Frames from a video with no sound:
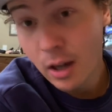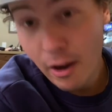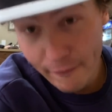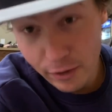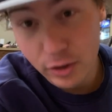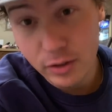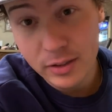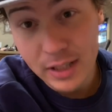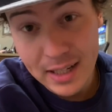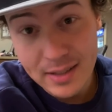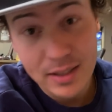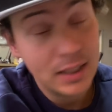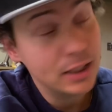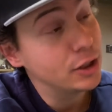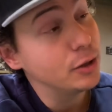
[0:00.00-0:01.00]
further
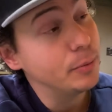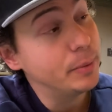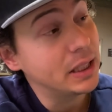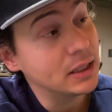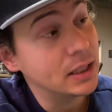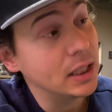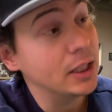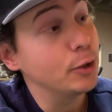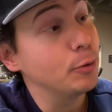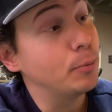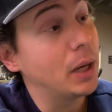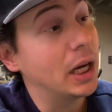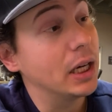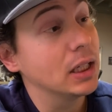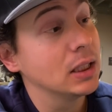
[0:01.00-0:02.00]
testing to be continued,
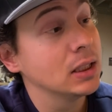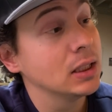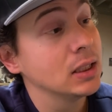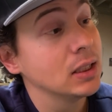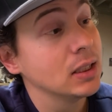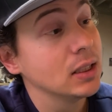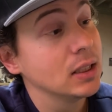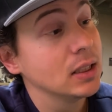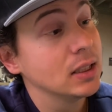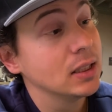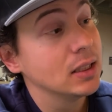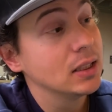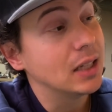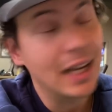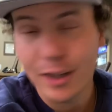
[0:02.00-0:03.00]
but
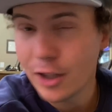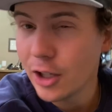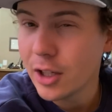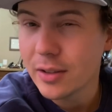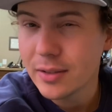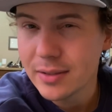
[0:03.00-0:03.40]
I don't know.